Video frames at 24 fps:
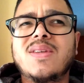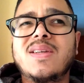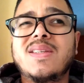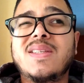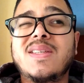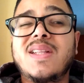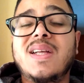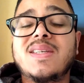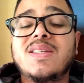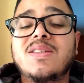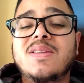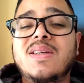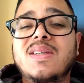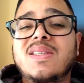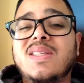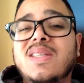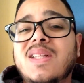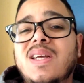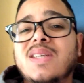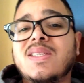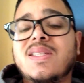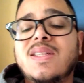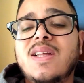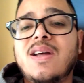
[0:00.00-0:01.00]
it's
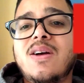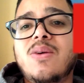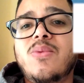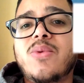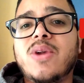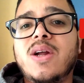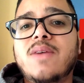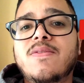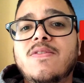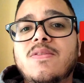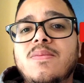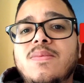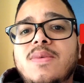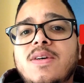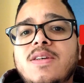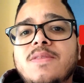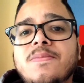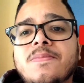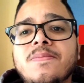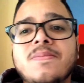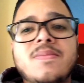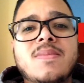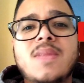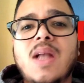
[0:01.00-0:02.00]
less now, whatever, but
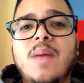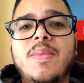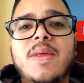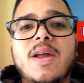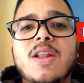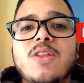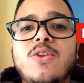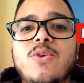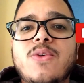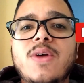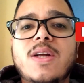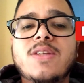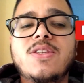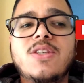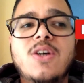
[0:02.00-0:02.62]
I'm not gonna do that.